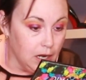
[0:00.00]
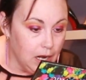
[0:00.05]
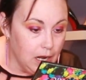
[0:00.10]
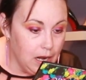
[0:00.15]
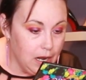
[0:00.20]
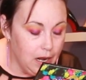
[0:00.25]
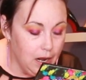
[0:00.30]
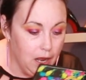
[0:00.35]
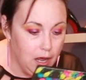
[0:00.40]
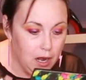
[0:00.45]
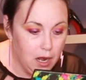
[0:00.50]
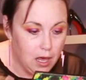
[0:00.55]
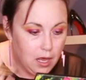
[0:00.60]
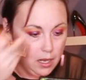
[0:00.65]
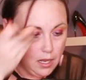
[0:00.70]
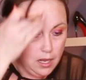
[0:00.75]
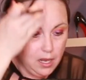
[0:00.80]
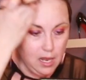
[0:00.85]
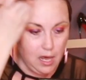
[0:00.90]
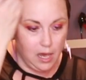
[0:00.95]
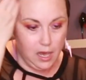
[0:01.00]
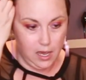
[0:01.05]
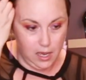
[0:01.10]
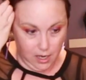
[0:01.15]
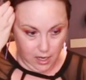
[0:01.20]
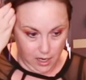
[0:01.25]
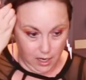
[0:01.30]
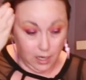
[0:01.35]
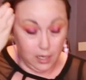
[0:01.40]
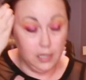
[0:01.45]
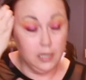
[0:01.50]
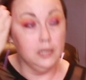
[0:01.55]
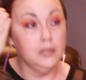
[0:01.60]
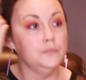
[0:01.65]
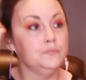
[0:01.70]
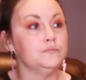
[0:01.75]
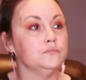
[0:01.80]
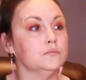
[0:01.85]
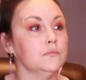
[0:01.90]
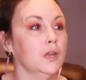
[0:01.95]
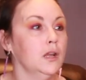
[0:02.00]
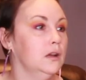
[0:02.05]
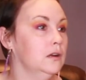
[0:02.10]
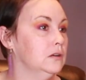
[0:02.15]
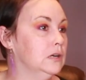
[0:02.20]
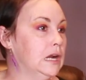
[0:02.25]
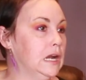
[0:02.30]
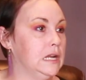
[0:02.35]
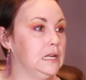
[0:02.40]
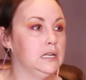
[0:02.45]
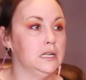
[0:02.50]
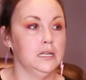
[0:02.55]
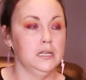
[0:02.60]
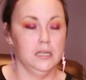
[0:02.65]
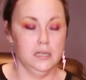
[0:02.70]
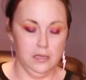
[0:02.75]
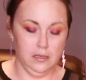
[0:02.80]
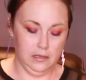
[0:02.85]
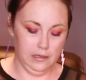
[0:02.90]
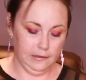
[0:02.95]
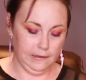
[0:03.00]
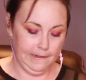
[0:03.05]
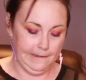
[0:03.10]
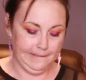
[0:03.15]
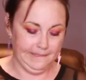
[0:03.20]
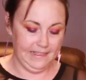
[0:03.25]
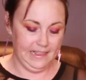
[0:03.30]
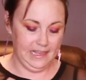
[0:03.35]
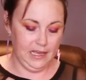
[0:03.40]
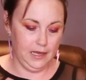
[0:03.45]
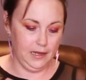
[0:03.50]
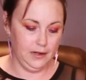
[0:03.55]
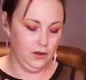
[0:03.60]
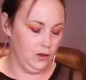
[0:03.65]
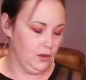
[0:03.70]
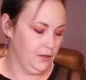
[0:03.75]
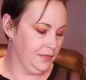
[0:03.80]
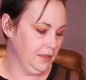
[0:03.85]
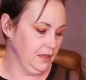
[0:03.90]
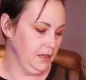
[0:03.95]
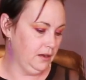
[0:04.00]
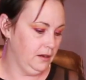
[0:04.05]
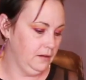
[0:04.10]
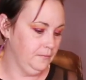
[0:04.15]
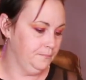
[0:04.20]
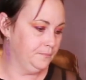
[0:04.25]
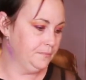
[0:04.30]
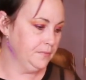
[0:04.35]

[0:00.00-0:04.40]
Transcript: La la la. Alright, get that on there.